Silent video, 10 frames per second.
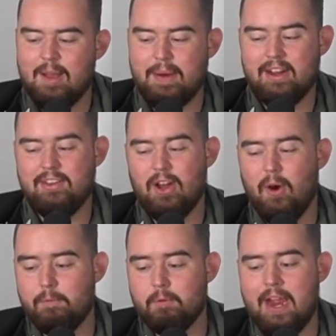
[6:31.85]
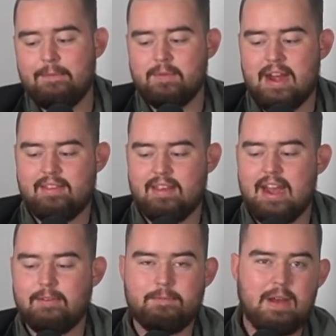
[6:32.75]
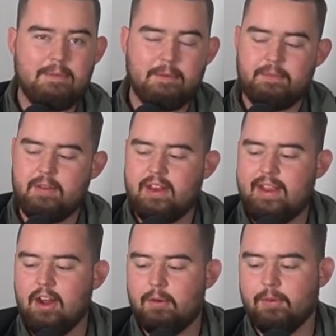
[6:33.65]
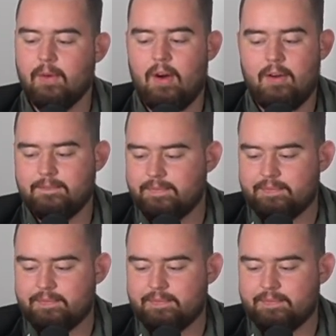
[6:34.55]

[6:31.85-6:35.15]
but he goes 0 for 8 from outside and 5 for 15 overall.